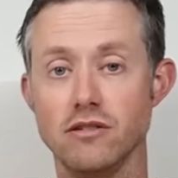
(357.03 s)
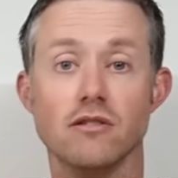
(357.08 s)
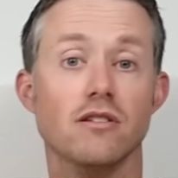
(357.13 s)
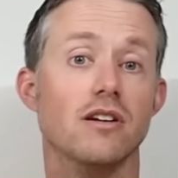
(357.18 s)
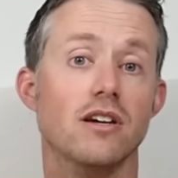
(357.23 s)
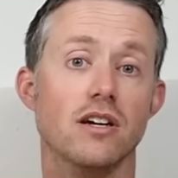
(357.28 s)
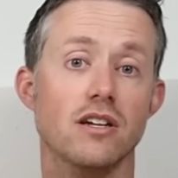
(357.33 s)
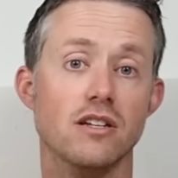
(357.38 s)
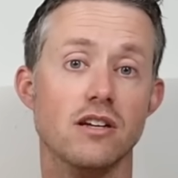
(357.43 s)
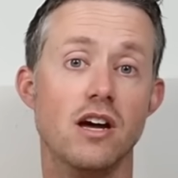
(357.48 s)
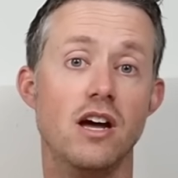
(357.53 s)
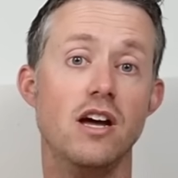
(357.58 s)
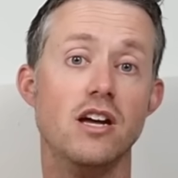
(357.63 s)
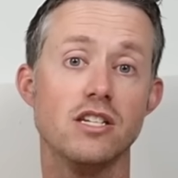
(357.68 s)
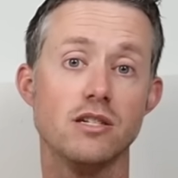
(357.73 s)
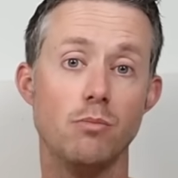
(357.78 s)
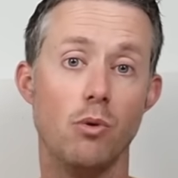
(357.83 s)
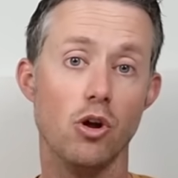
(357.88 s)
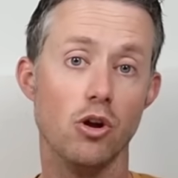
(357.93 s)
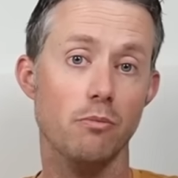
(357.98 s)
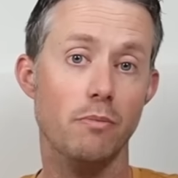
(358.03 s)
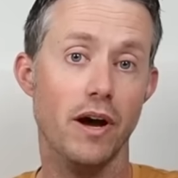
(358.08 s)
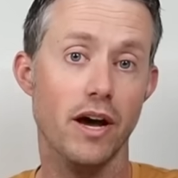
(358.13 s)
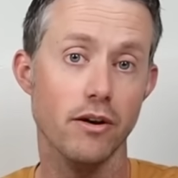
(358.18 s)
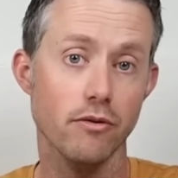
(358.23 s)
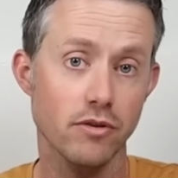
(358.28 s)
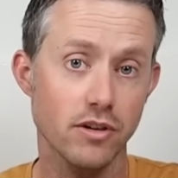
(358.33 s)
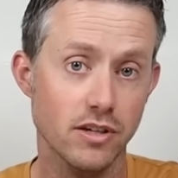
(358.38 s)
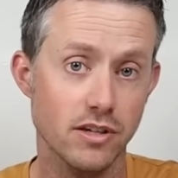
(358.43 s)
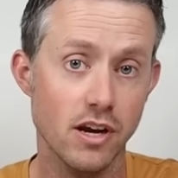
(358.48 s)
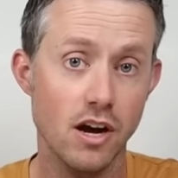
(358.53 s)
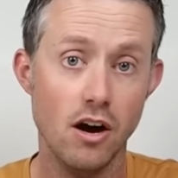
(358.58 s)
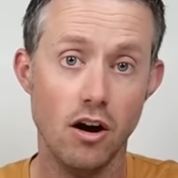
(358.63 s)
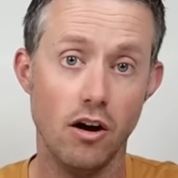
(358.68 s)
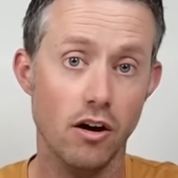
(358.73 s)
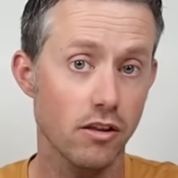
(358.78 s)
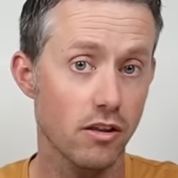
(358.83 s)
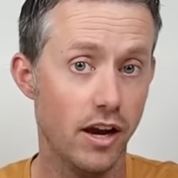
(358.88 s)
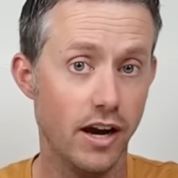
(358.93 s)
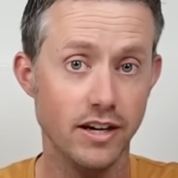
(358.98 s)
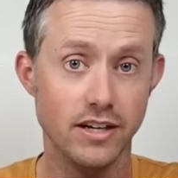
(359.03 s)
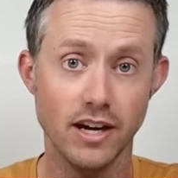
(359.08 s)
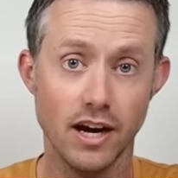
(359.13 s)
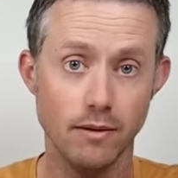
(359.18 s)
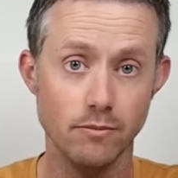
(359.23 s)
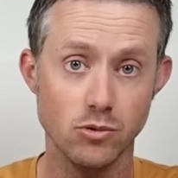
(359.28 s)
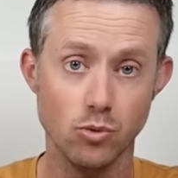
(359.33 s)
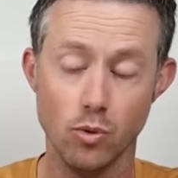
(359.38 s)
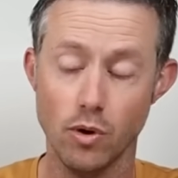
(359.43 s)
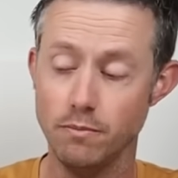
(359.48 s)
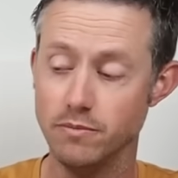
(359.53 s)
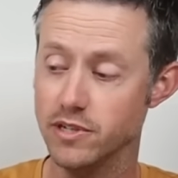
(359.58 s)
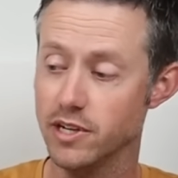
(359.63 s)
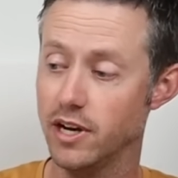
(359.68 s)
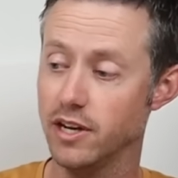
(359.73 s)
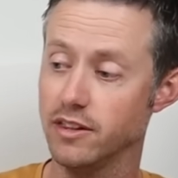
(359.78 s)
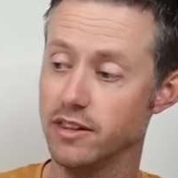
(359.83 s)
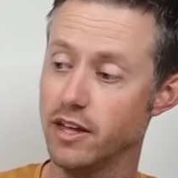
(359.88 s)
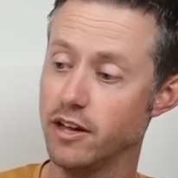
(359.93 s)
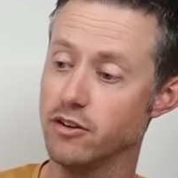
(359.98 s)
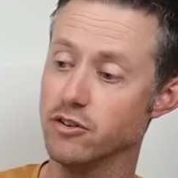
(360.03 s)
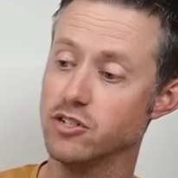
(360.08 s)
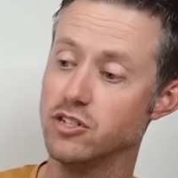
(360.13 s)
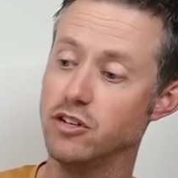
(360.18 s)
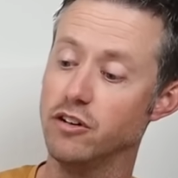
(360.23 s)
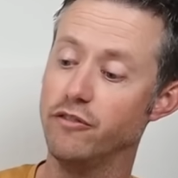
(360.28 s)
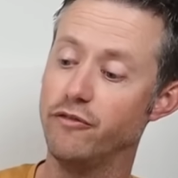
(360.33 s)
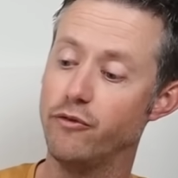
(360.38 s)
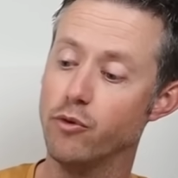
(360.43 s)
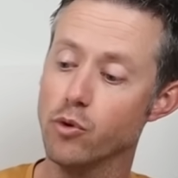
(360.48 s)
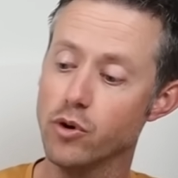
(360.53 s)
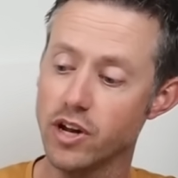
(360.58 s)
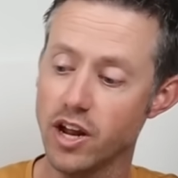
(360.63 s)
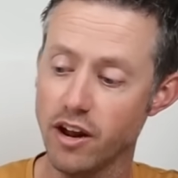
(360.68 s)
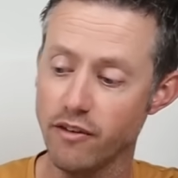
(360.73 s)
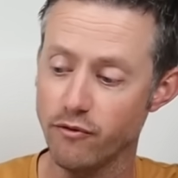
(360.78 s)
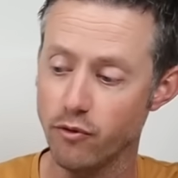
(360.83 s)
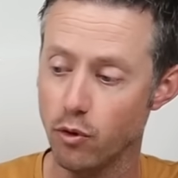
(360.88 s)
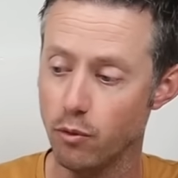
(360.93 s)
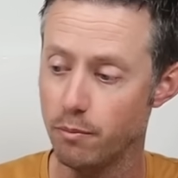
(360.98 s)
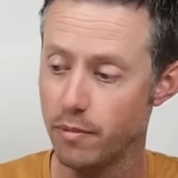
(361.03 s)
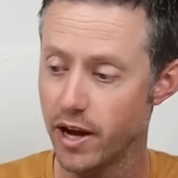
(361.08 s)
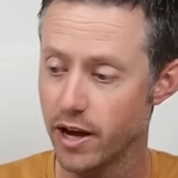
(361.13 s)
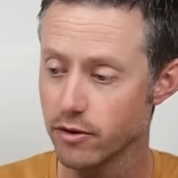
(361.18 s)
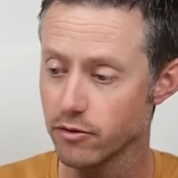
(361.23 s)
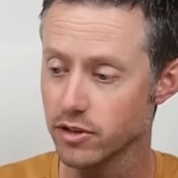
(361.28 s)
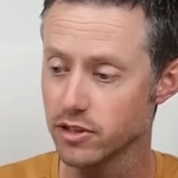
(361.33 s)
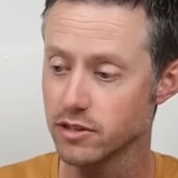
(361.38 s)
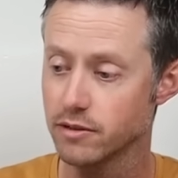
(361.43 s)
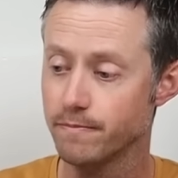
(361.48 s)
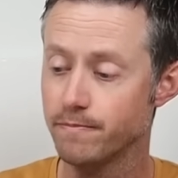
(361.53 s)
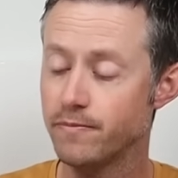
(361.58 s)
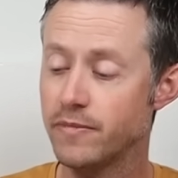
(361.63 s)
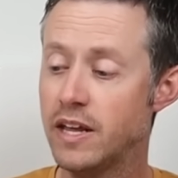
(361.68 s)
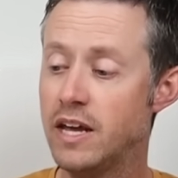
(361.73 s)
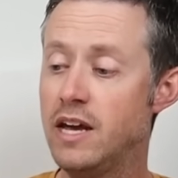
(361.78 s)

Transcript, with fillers: You can get smaller batteries on LiTime's website that are still 48 volt batteries.